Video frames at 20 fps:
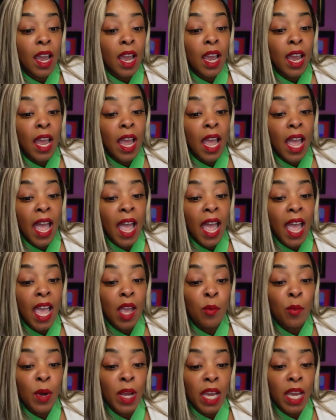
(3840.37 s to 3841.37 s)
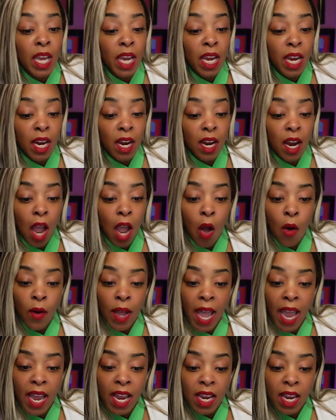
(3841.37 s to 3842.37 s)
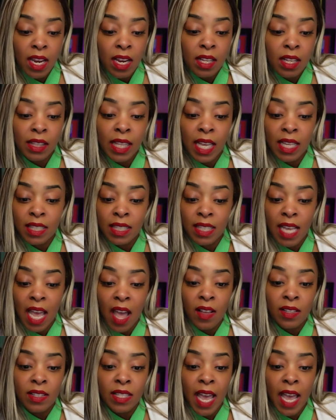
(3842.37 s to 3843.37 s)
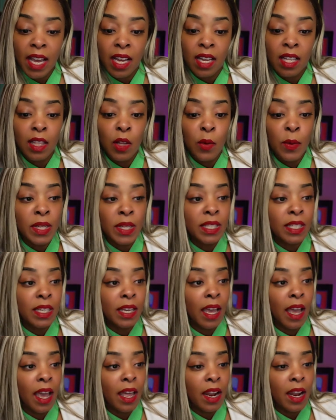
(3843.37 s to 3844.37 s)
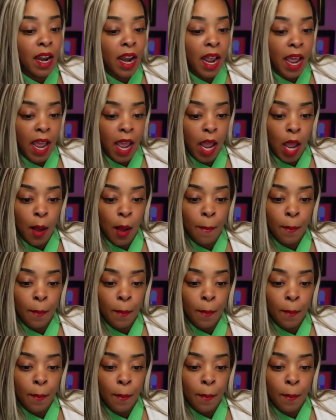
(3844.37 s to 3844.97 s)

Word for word: Hey, we here? Okay. This sounds like a Louisiana name.